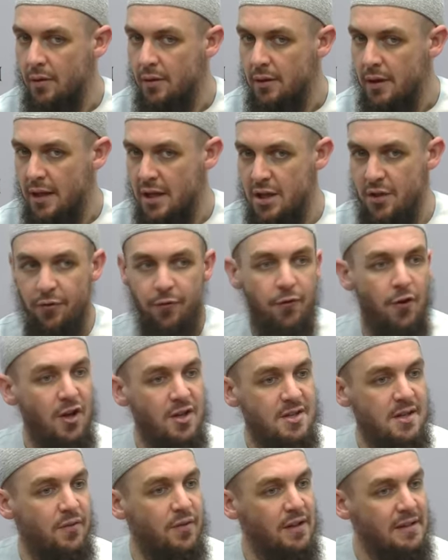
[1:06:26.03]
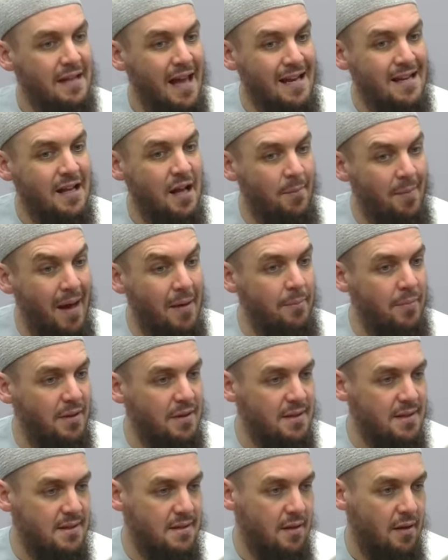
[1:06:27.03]
And the first of the Ten
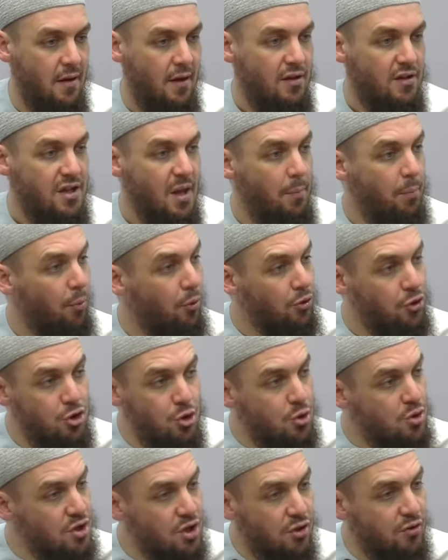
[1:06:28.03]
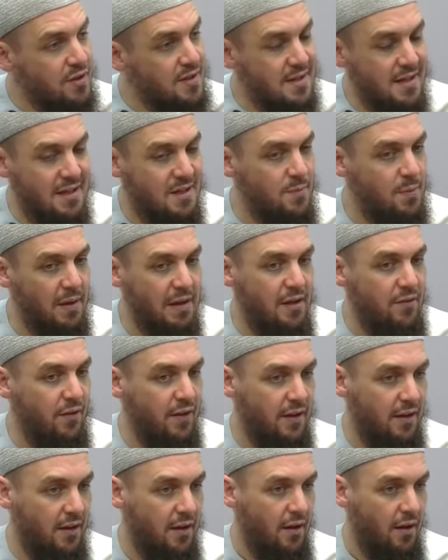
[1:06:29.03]
Commandments that both Jews and Christians believe in.
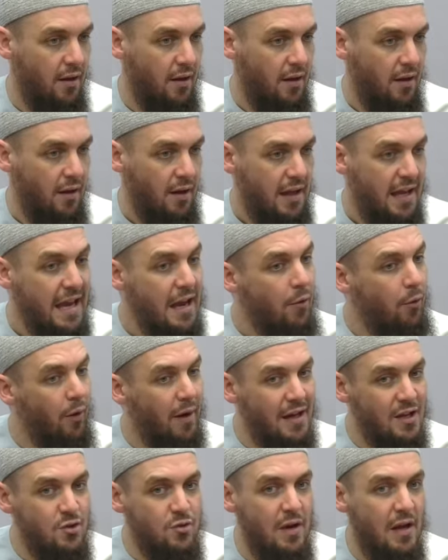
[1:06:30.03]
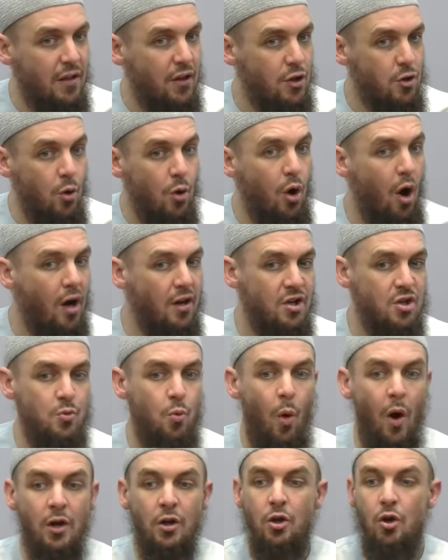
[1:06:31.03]
Hear, O Israel, that your God is
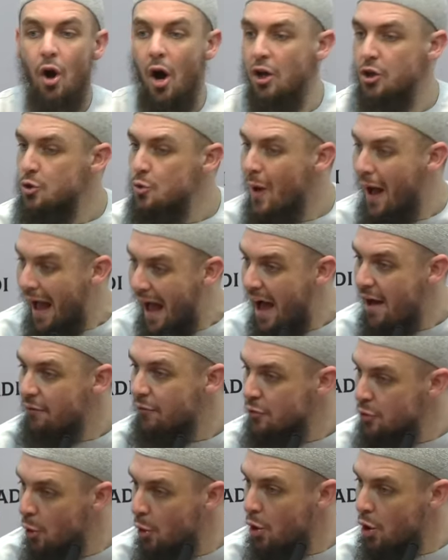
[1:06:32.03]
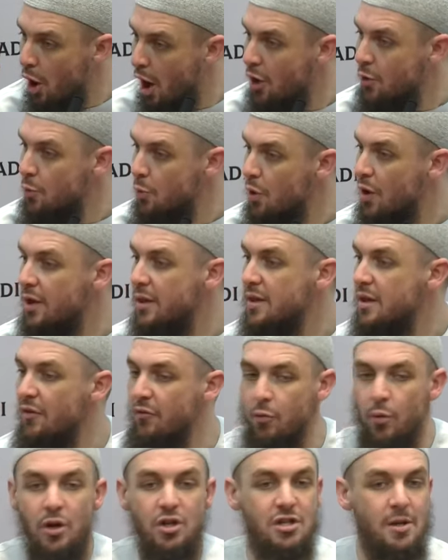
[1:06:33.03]
one God. You have no God worthy of
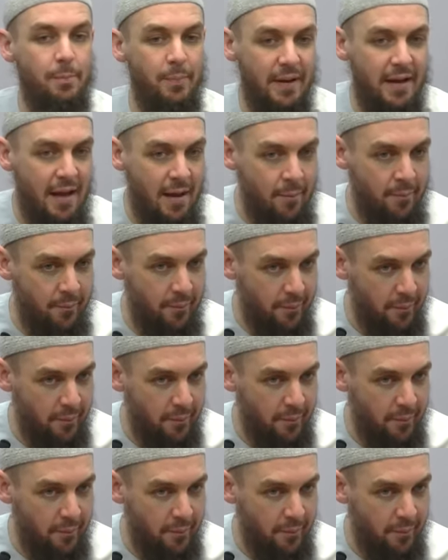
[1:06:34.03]
worship but Him.